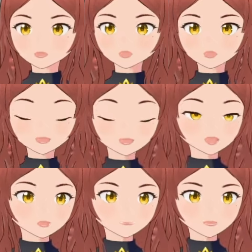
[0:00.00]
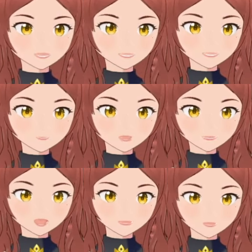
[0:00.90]
Oh my gosh, I should
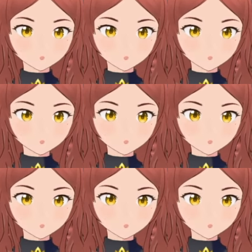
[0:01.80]
not